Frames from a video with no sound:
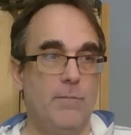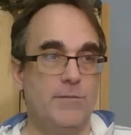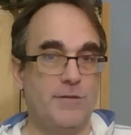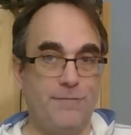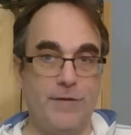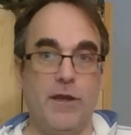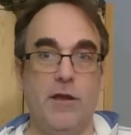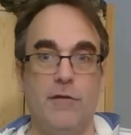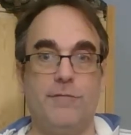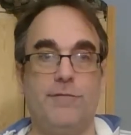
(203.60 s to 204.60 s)

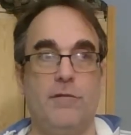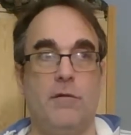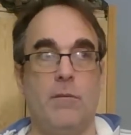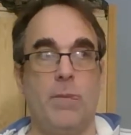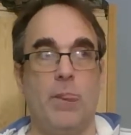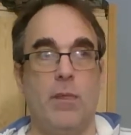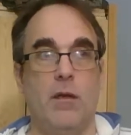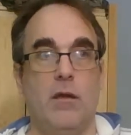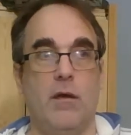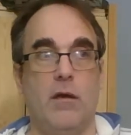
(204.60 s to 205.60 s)
definitive
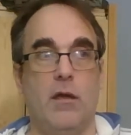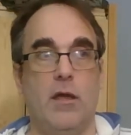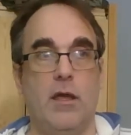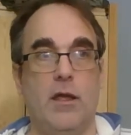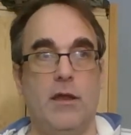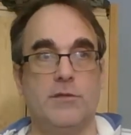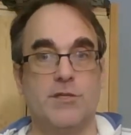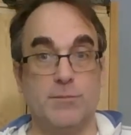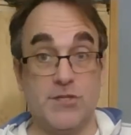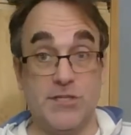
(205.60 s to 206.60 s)
and
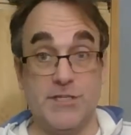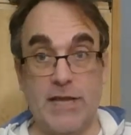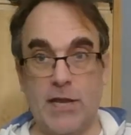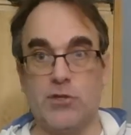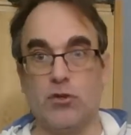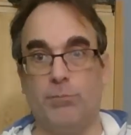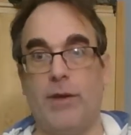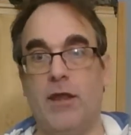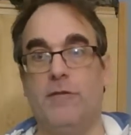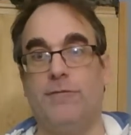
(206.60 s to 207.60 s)
substantial
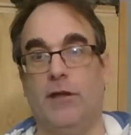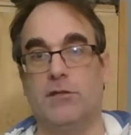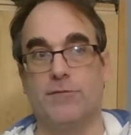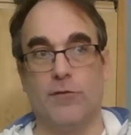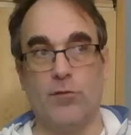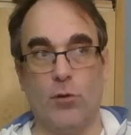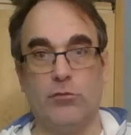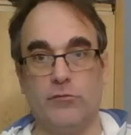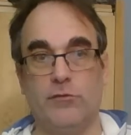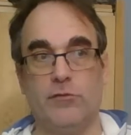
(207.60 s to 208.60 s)
benefits for those
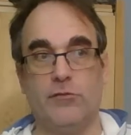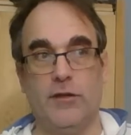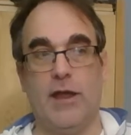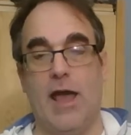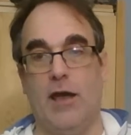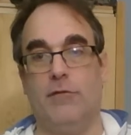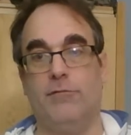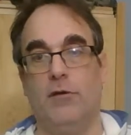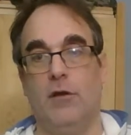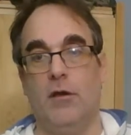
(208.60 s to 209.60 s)
of us that have
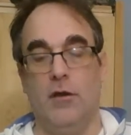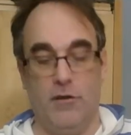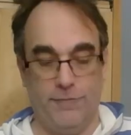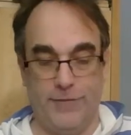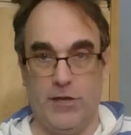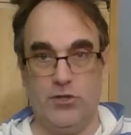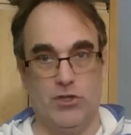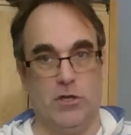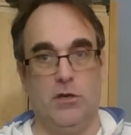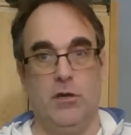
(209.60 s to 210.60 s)

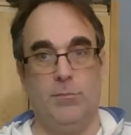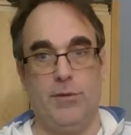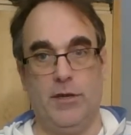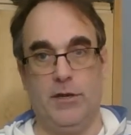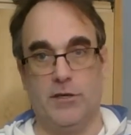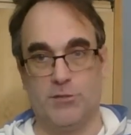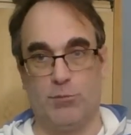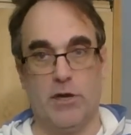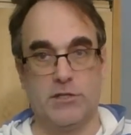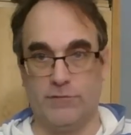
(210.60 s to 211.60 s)
aphasia, be it
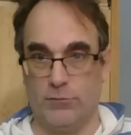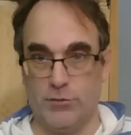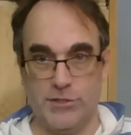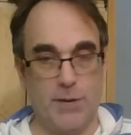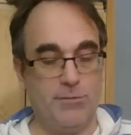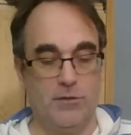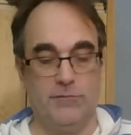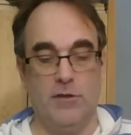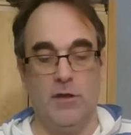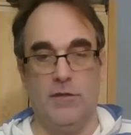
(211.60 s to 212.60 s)
expressive or receptive,
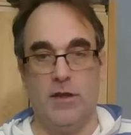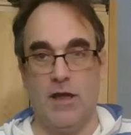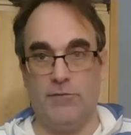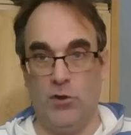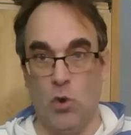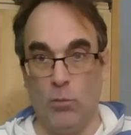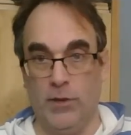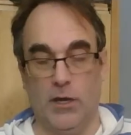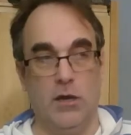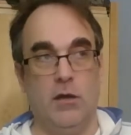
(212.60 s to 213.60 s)
that have
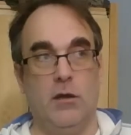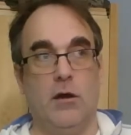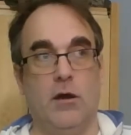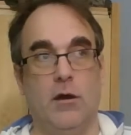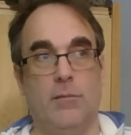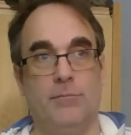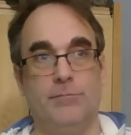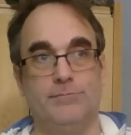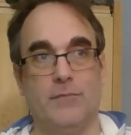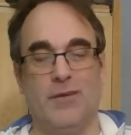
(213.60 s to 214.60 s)
anomia.
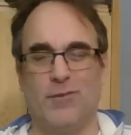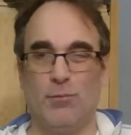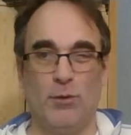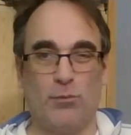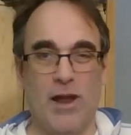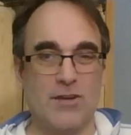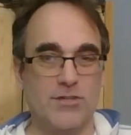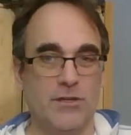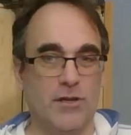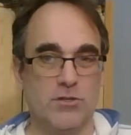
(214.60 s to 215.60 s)
Um, verbal
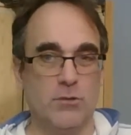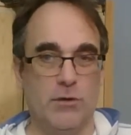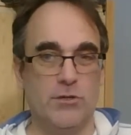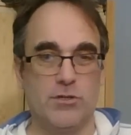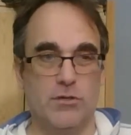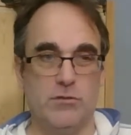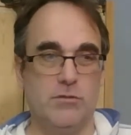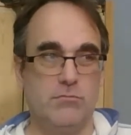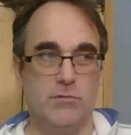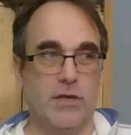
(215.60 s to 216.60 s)
apraxia, not so much because
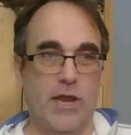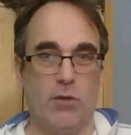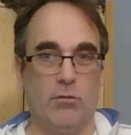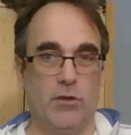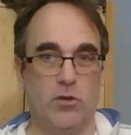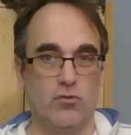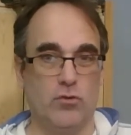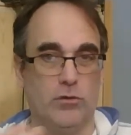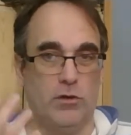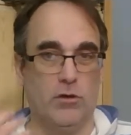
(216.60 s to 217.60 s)
you can't really
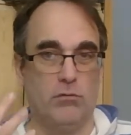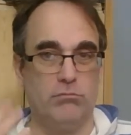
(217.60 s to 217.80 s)
control your